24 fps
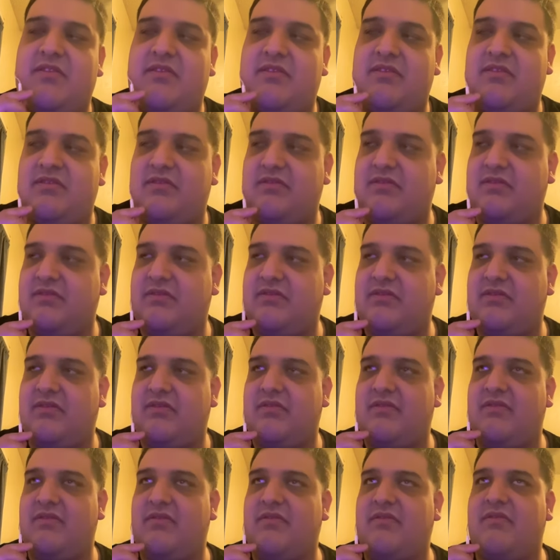
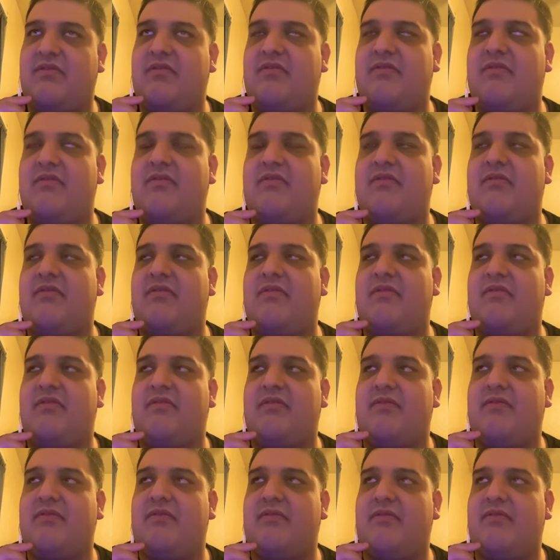
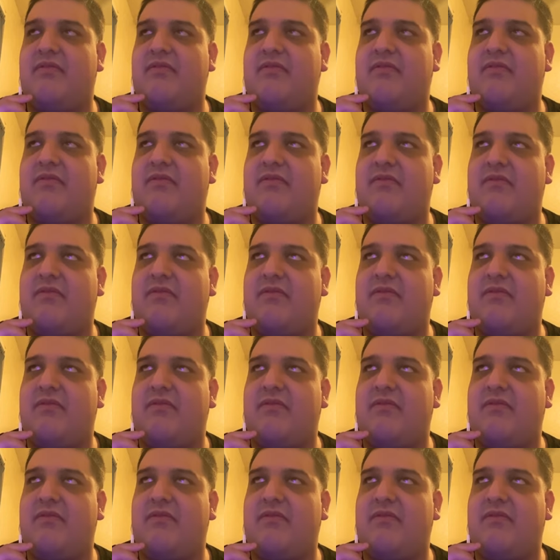(no one is talking)